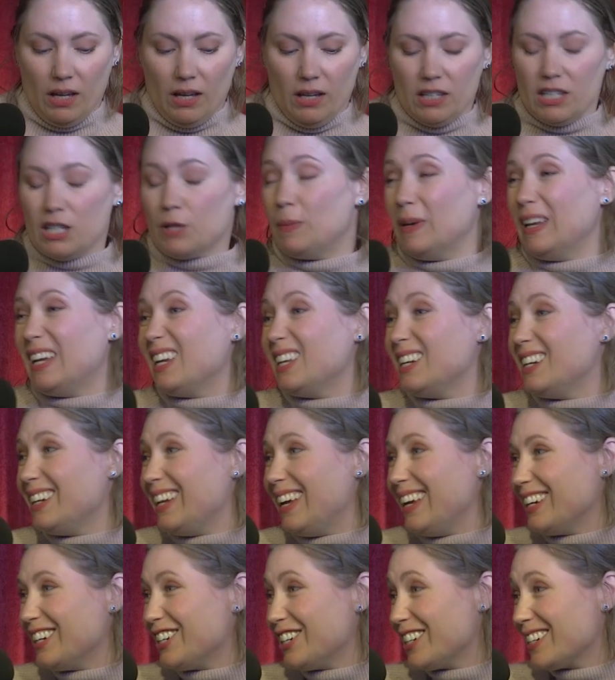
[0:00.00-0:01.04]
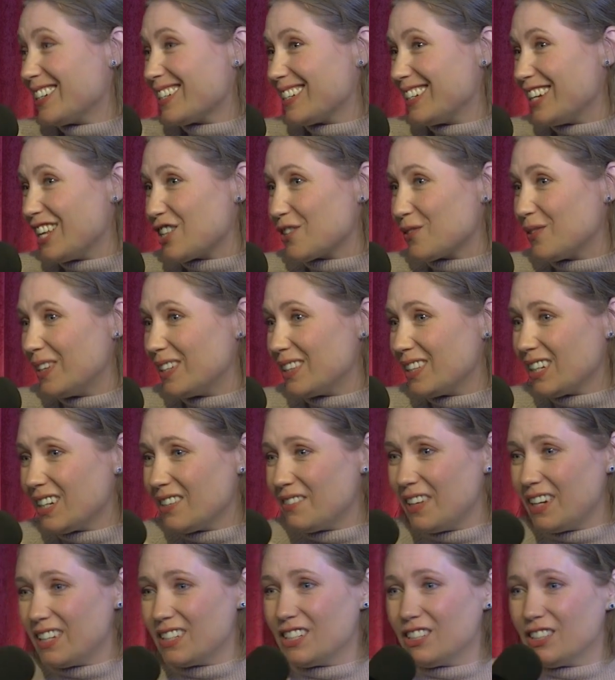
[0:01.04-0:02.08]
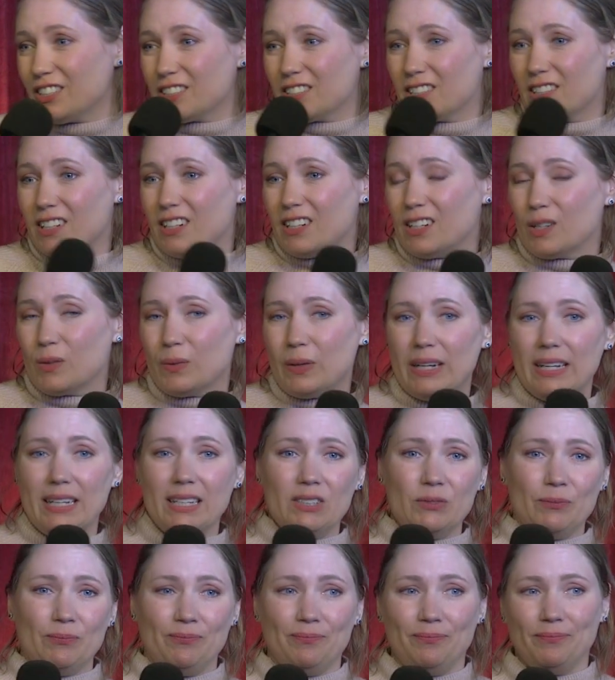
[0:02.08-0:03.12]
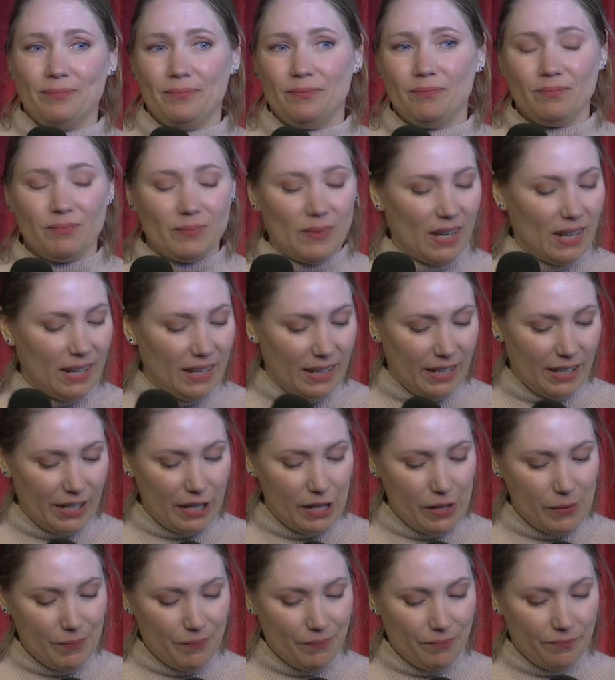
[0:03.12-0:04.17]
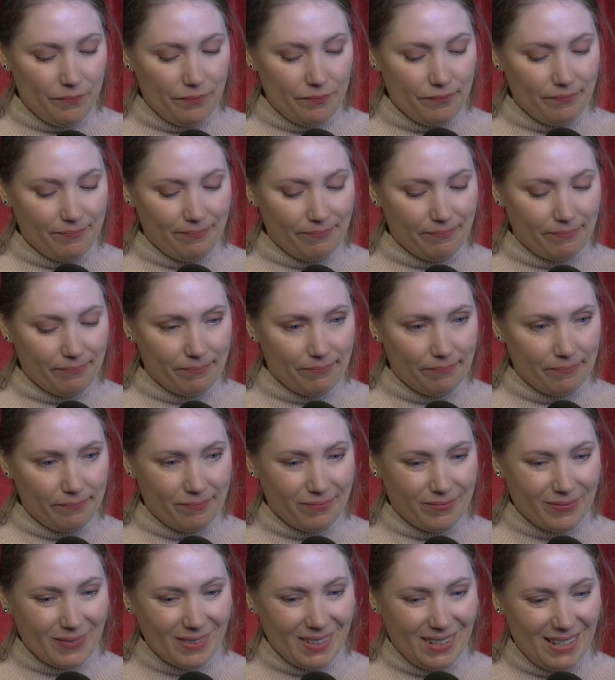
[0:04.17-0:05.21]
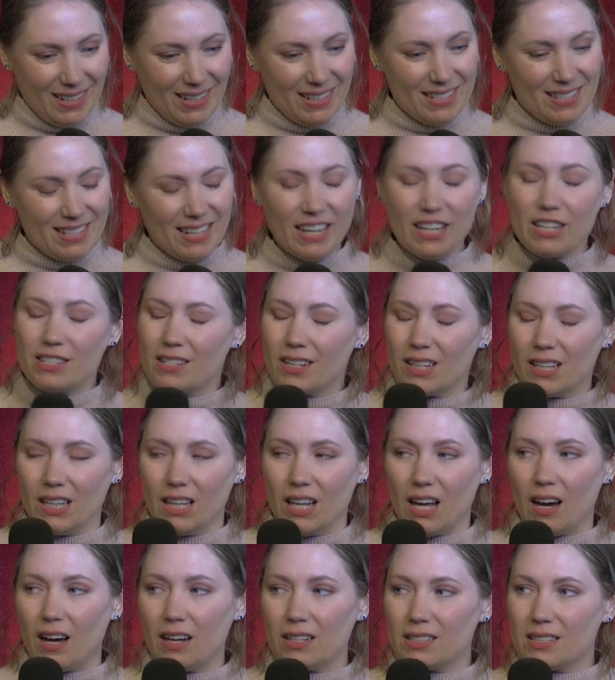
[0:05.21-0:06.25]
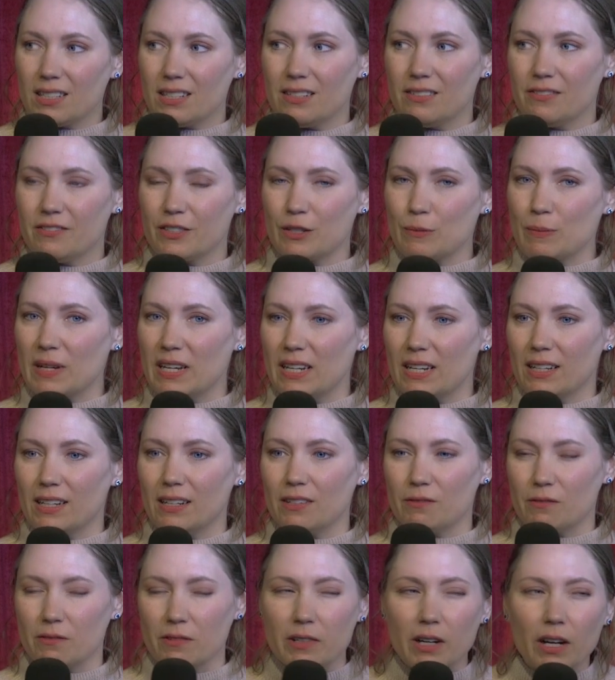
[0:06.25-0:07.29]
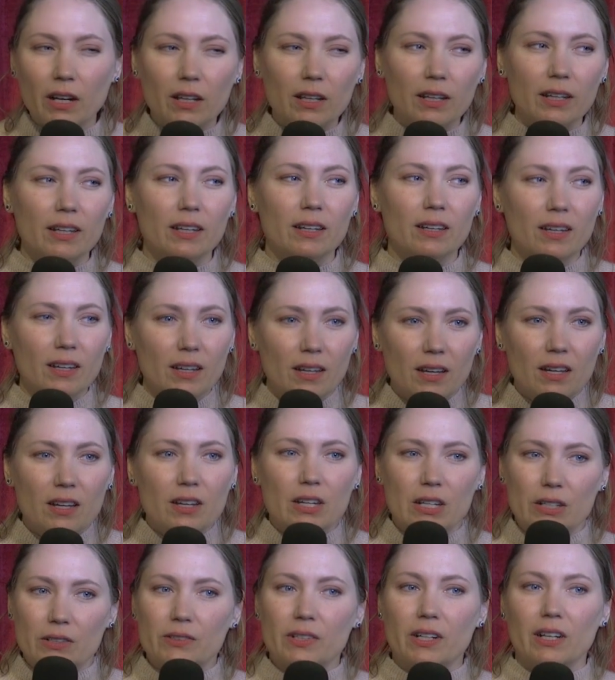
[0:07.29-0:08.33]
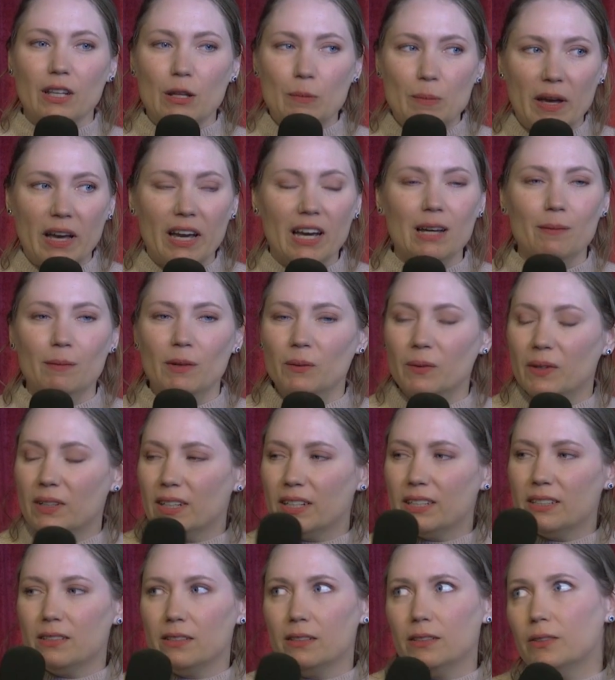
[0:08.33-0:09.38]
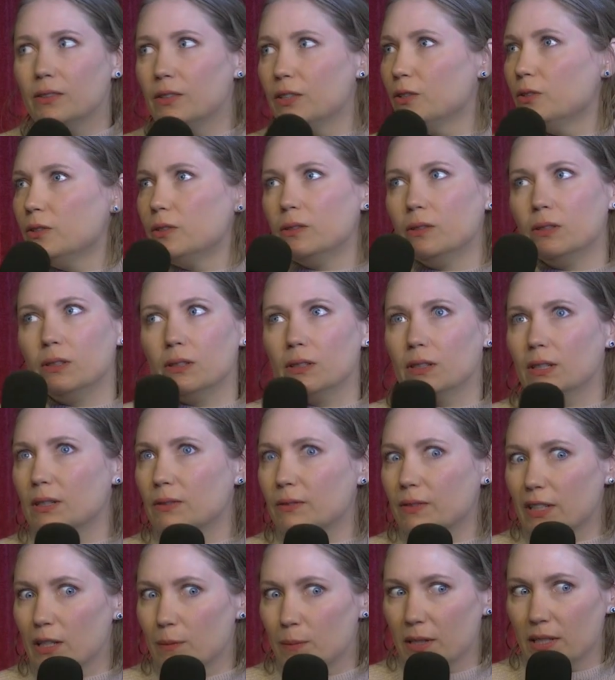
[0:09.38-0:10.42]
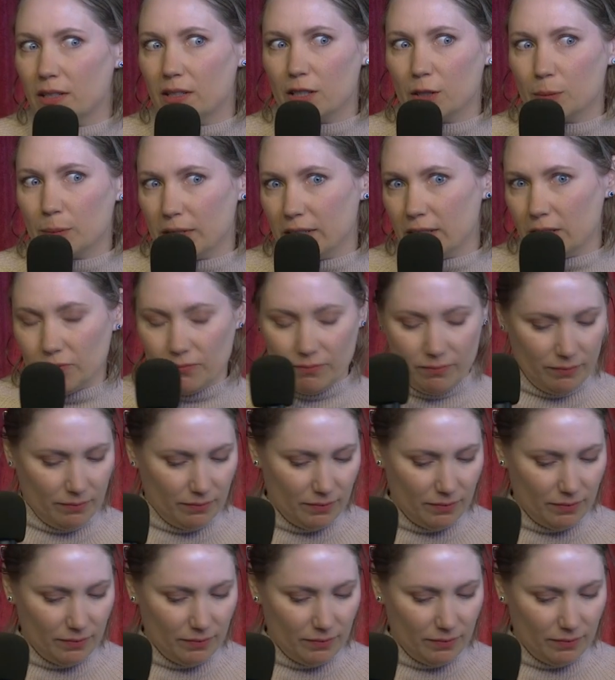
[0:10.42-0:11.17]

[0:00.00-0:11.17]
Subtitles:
Speaking in anger is another one that I've had to learn the hard way. It takes a lot for me to get really, really mad. But when I do, you do not want to be near me.